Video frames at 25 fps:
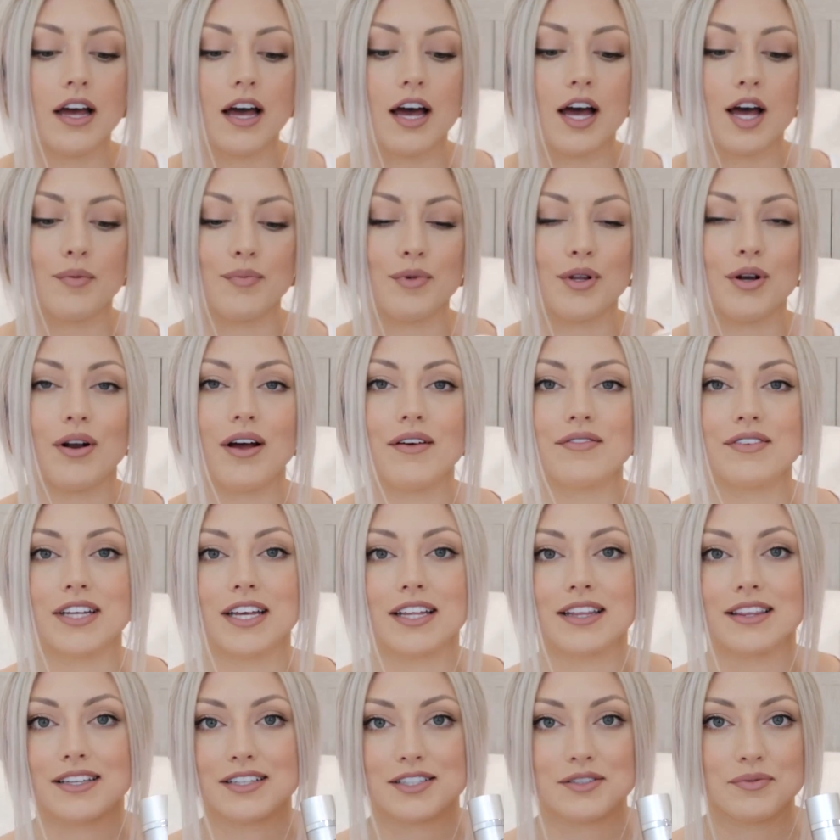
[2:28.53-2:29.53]
You don't have to
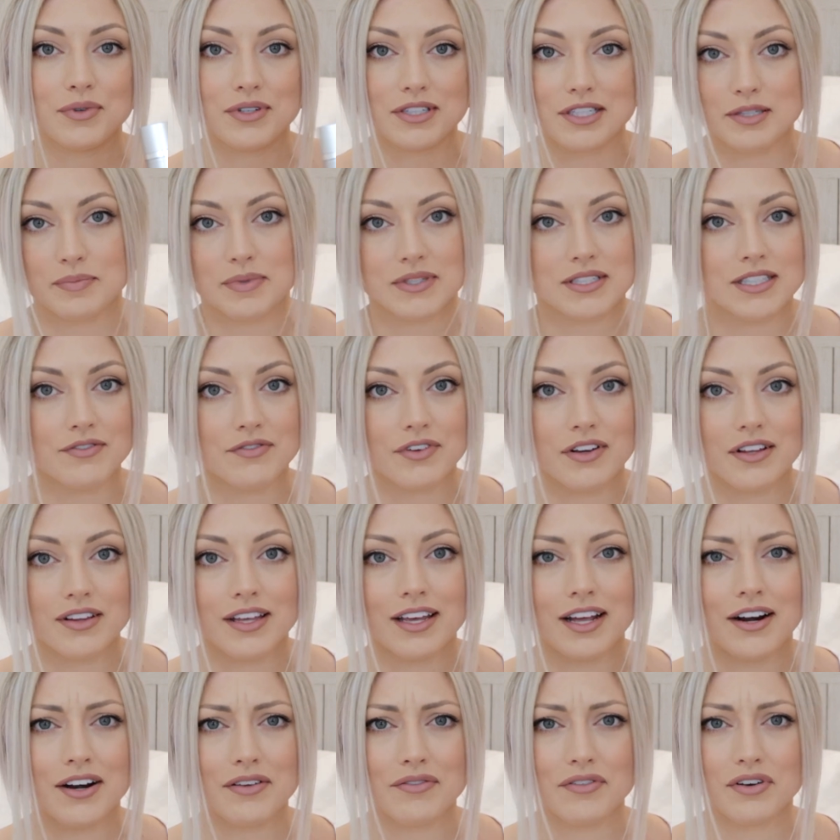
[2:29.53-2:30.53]
get this one
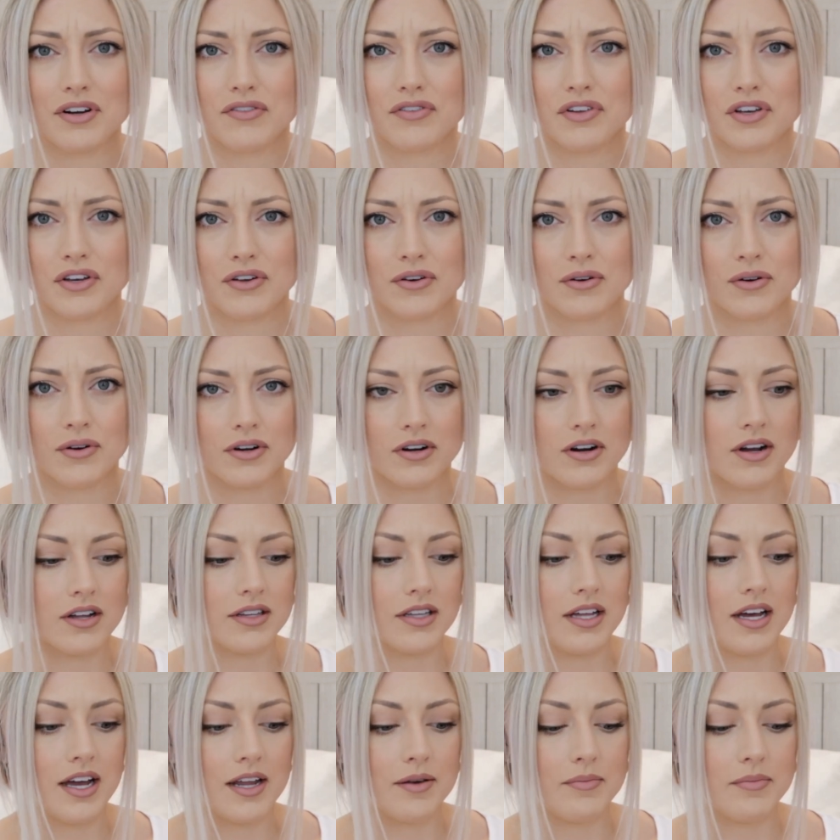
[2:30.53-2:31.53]
specifically. I don't even know if you can order
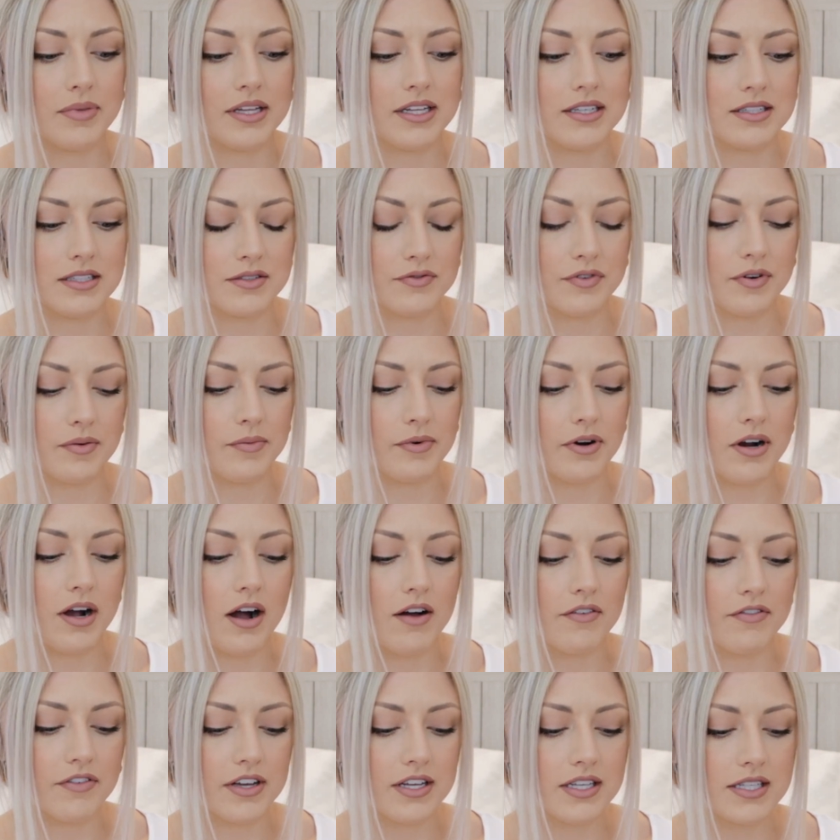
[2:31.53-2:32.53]
online, but this is from her
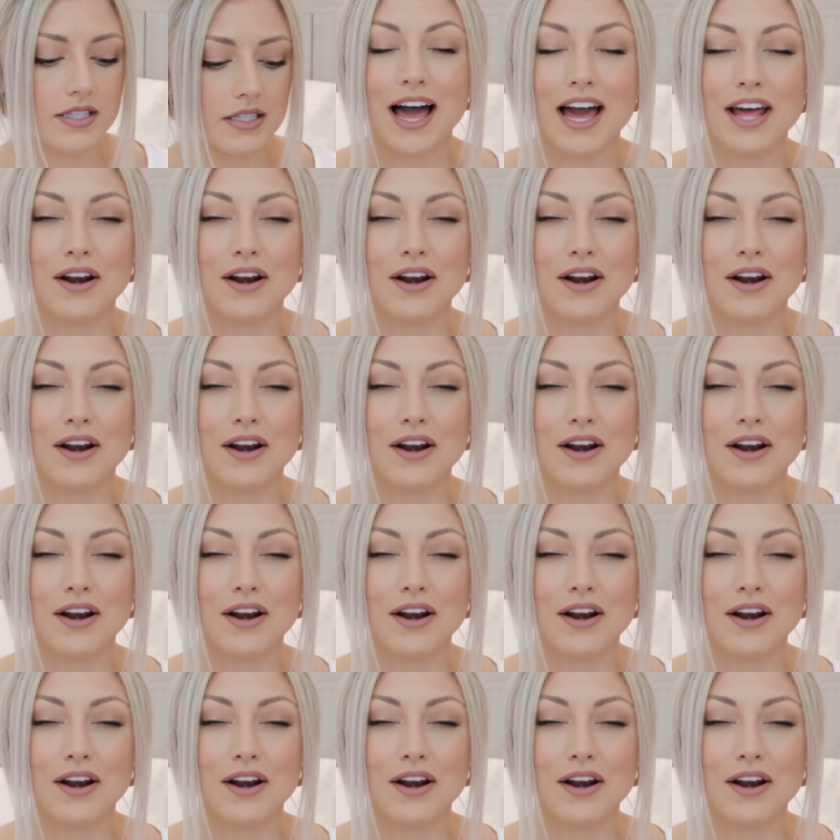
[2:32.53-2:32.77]
office.